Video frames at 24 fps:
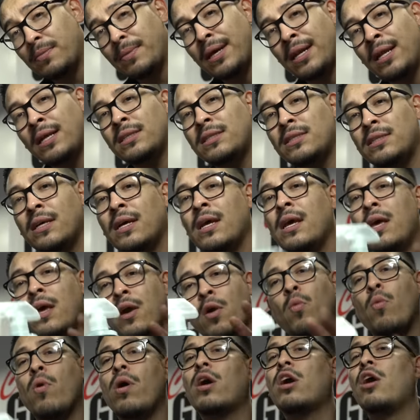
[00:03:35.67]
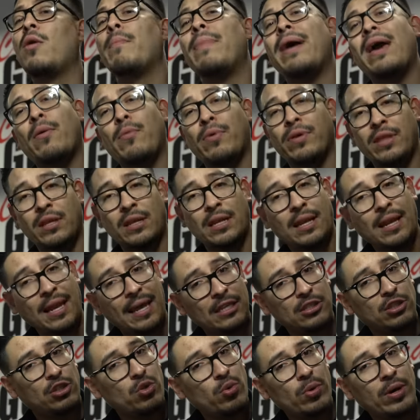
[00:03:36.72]
minutes We'll come back within the
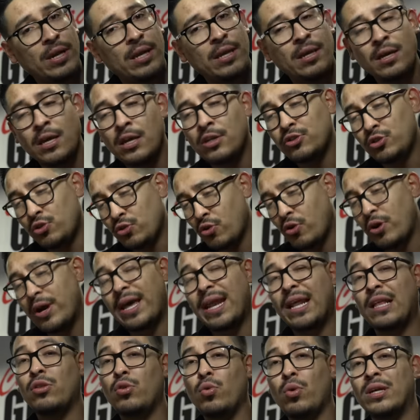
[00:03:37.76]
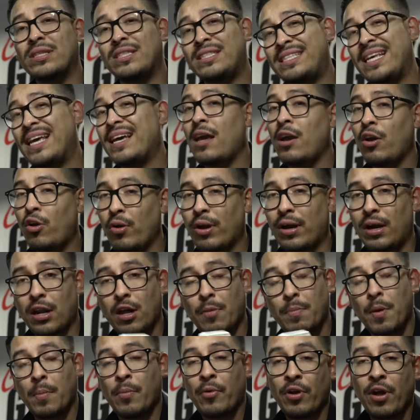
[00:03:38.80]
next 20 to go ahead and do a second cut a little
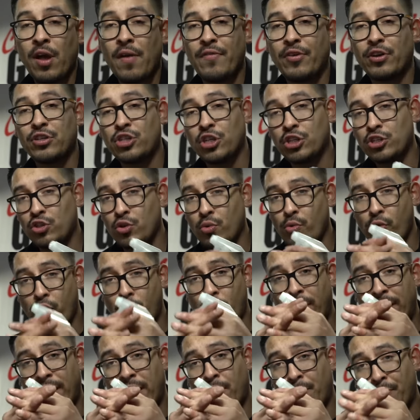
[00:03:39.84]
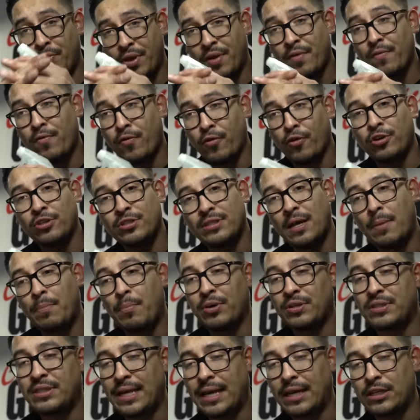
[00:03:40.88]
bit more heavier just to go ahead and reinforce that
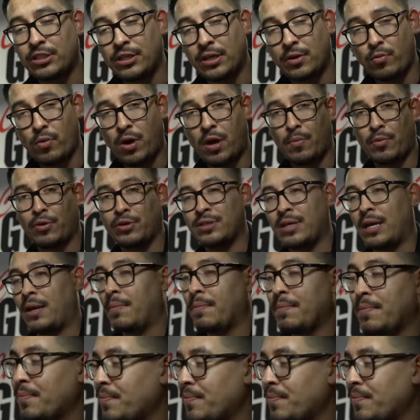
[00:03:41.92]
protection one more time.